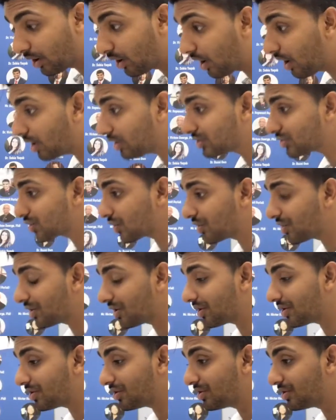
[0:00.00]
Also,
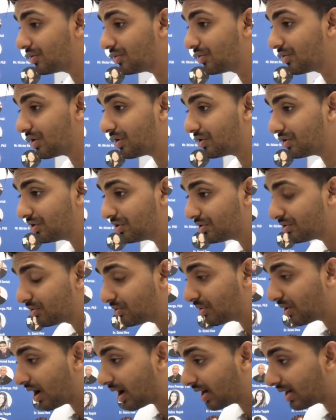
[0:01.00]
you
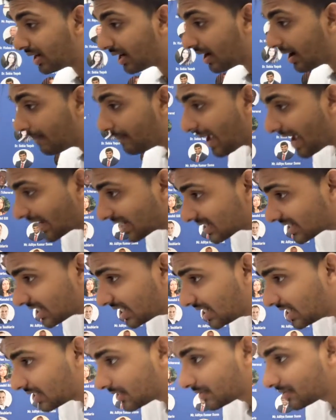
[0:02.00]
do a
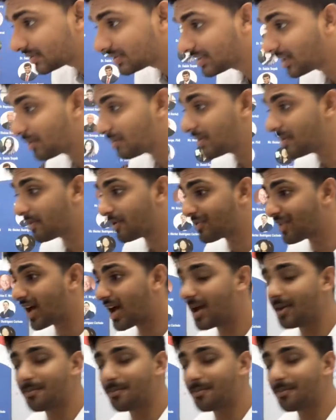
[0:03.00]
magazine. Tell me about that.